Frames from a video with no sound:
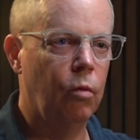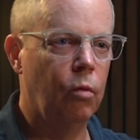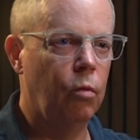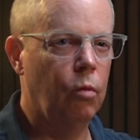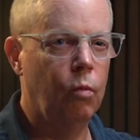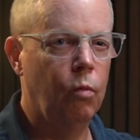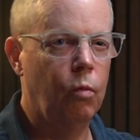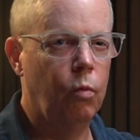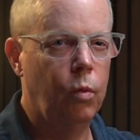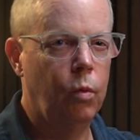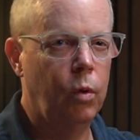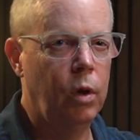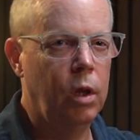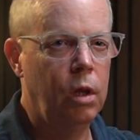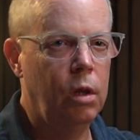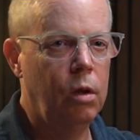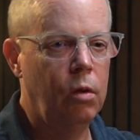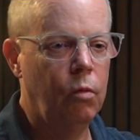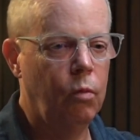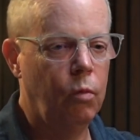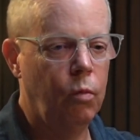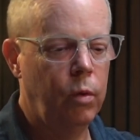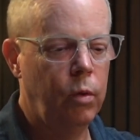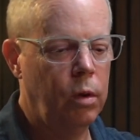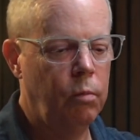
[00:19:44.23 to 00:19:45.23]
we
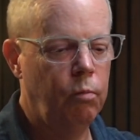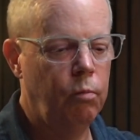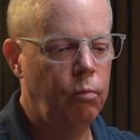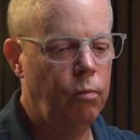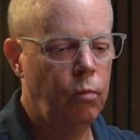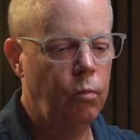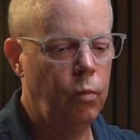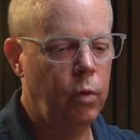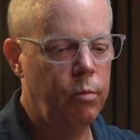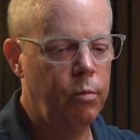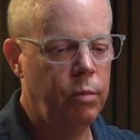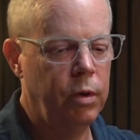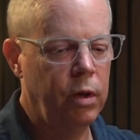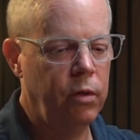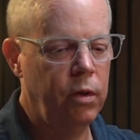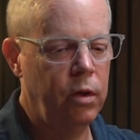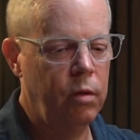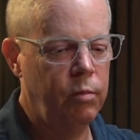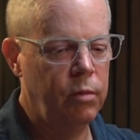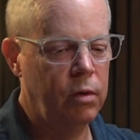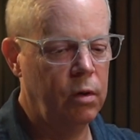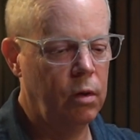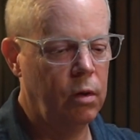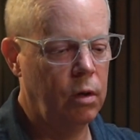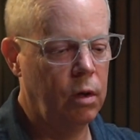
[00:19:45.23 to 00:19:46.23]
build
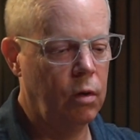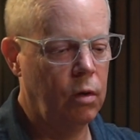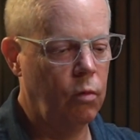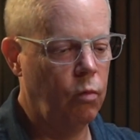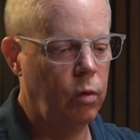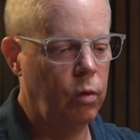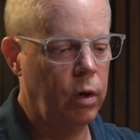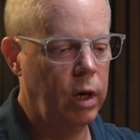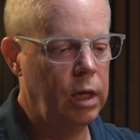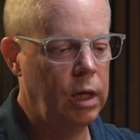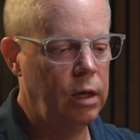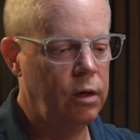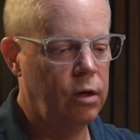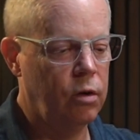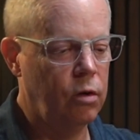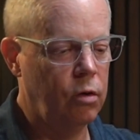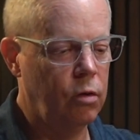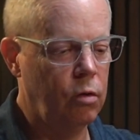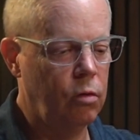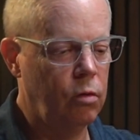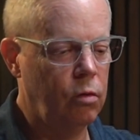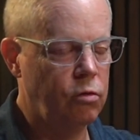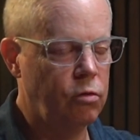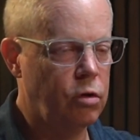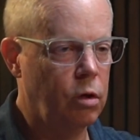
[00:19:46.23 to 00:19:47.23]
them in a way
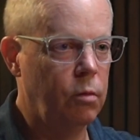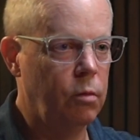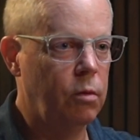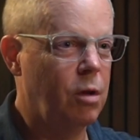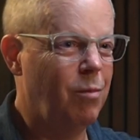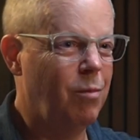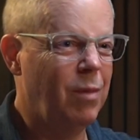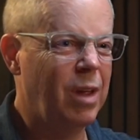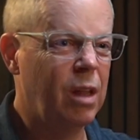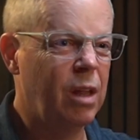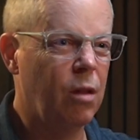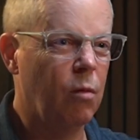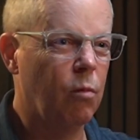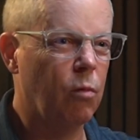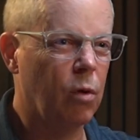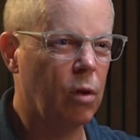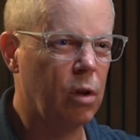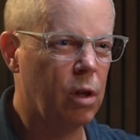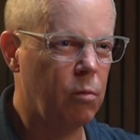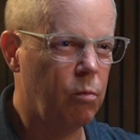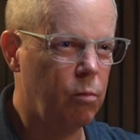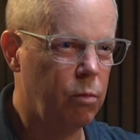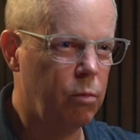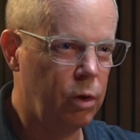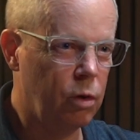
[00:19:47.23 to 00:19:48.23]
to make them
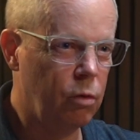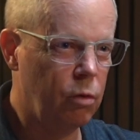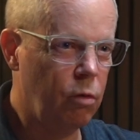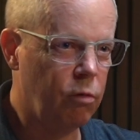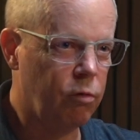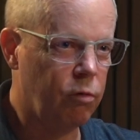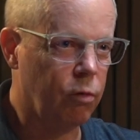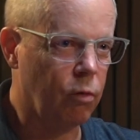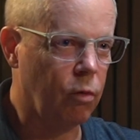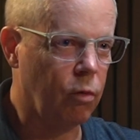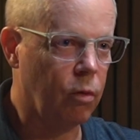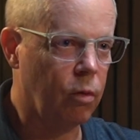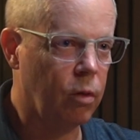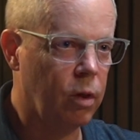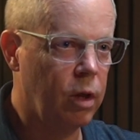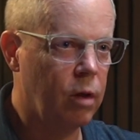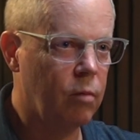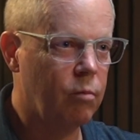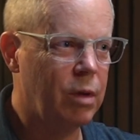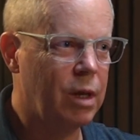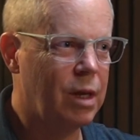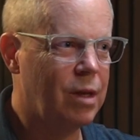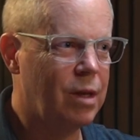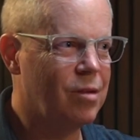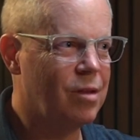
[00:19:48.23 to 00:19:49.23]
really beautiful
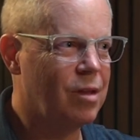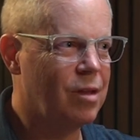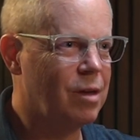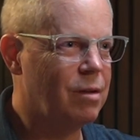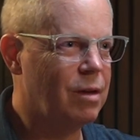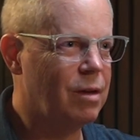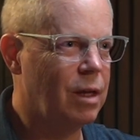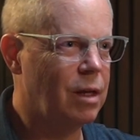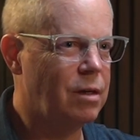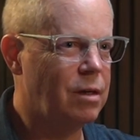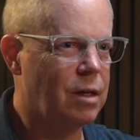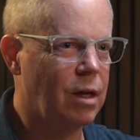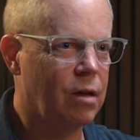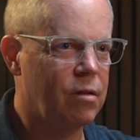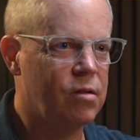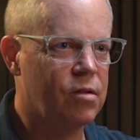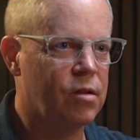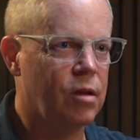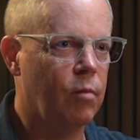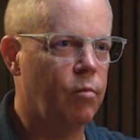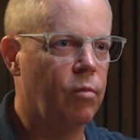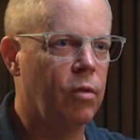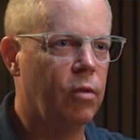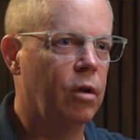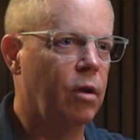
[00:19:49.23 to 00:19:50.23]
because it does
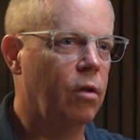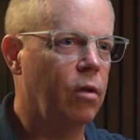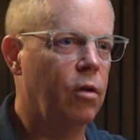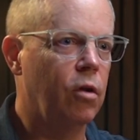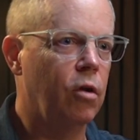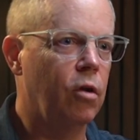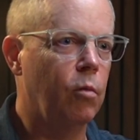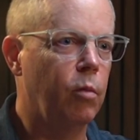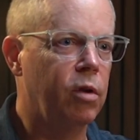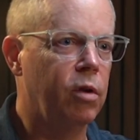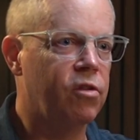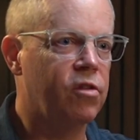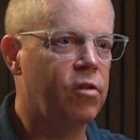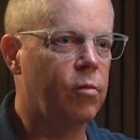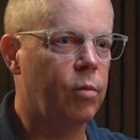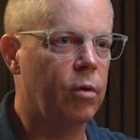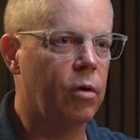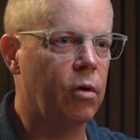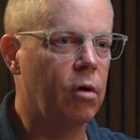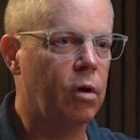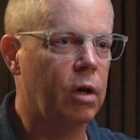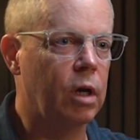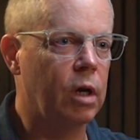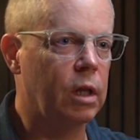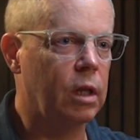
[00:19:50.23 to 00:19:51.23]
something to the human
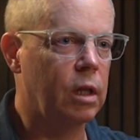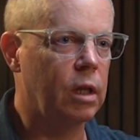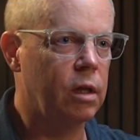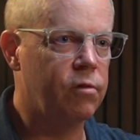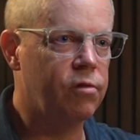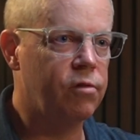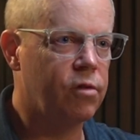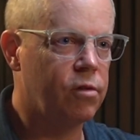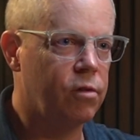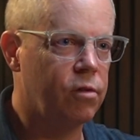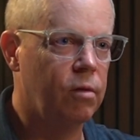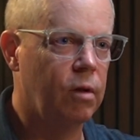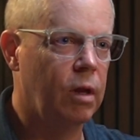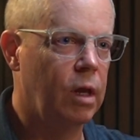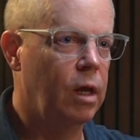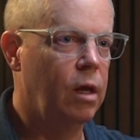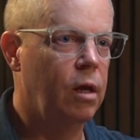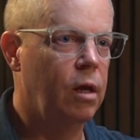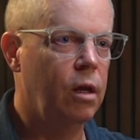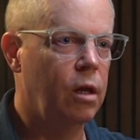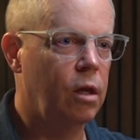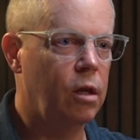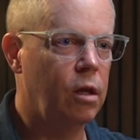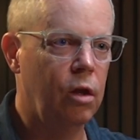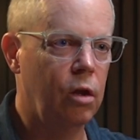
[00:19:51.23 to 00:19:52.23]
spirit. It lifts
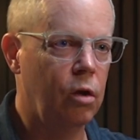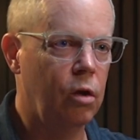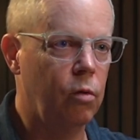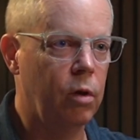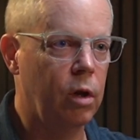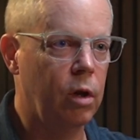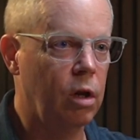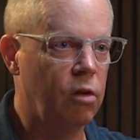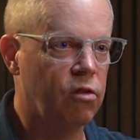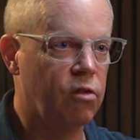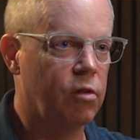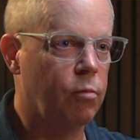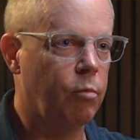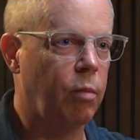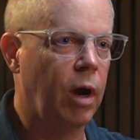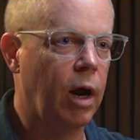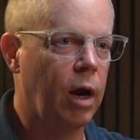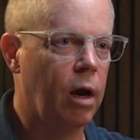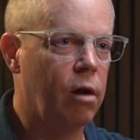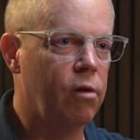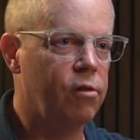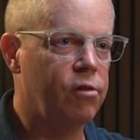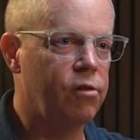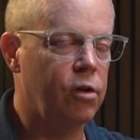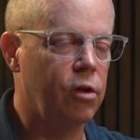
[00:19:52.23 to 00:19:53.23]
you, it
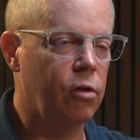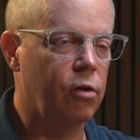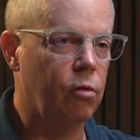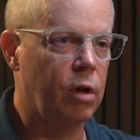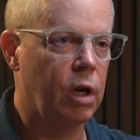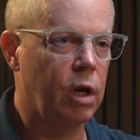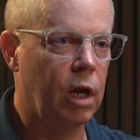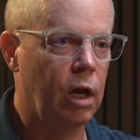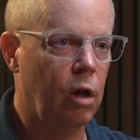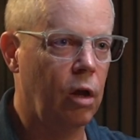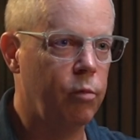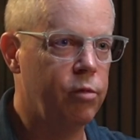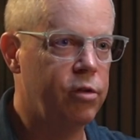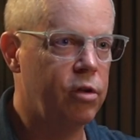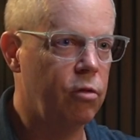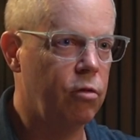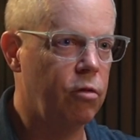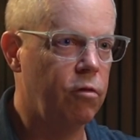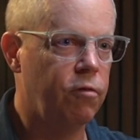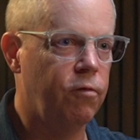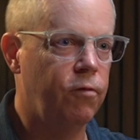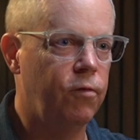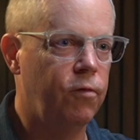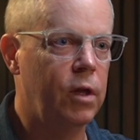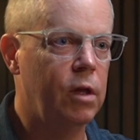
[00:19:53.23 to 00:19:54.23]
inspires you, it helps you
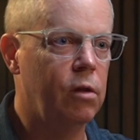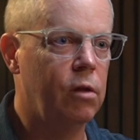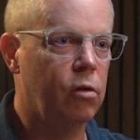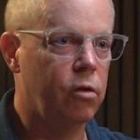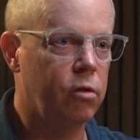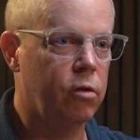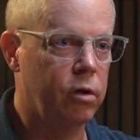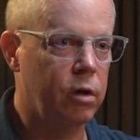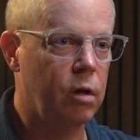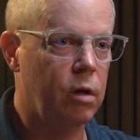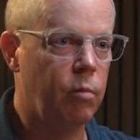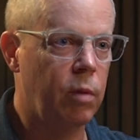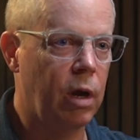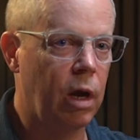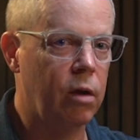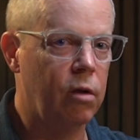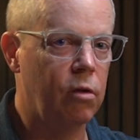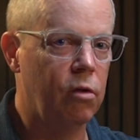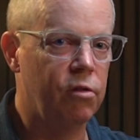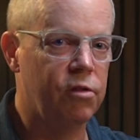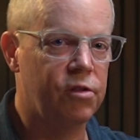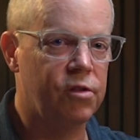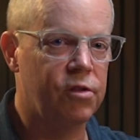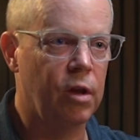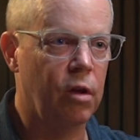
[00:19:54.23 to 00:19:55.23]
to feel good
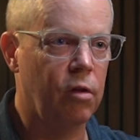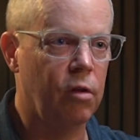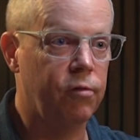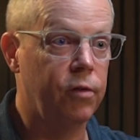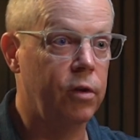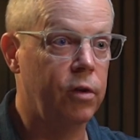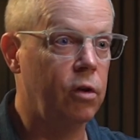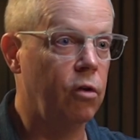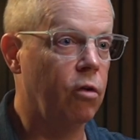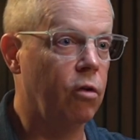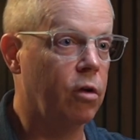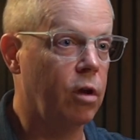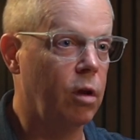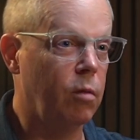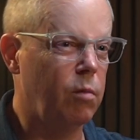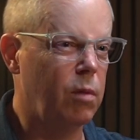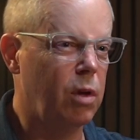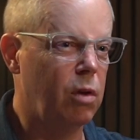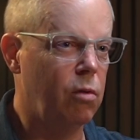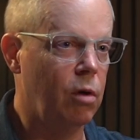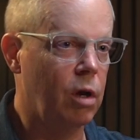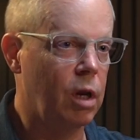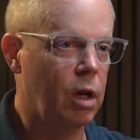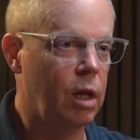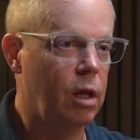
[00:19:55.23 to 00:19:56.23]
about yourself and your
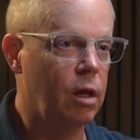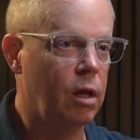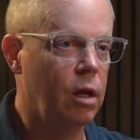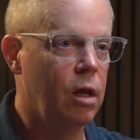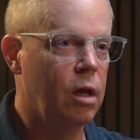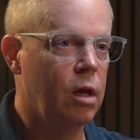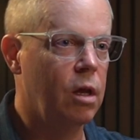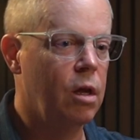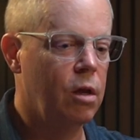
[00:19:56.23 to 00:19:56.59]
community.